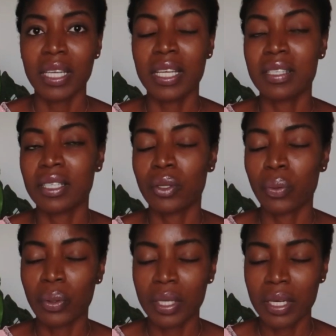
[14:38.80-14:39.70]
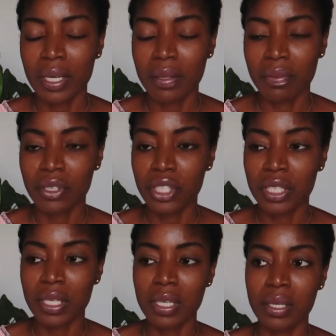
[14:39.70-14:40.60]
is in order,
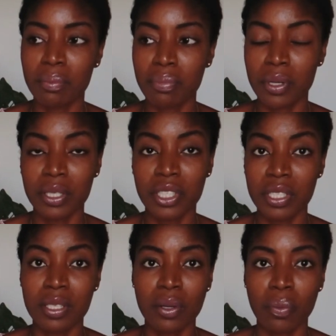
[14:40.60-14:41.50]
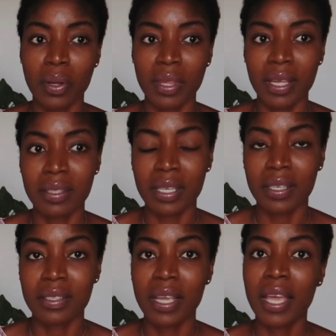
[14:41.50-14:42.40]
she's the one that
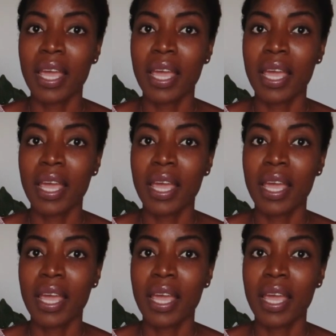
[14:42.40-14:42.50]
takes